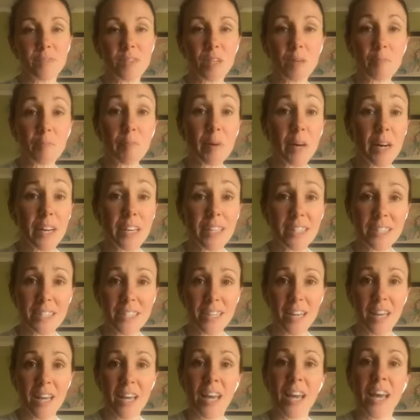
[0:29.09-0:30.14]
But
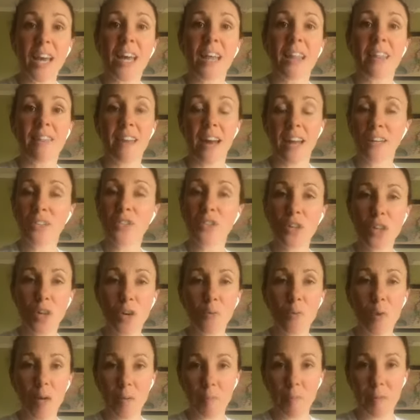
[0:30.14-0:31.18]
that is only
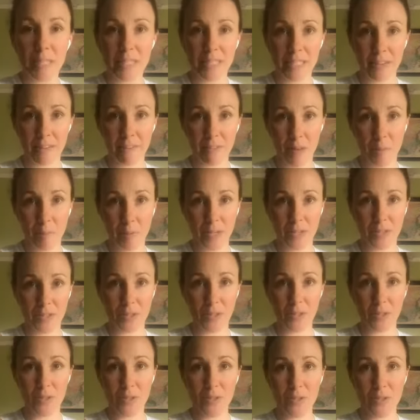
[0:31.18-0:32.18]
one piece of the puzzle.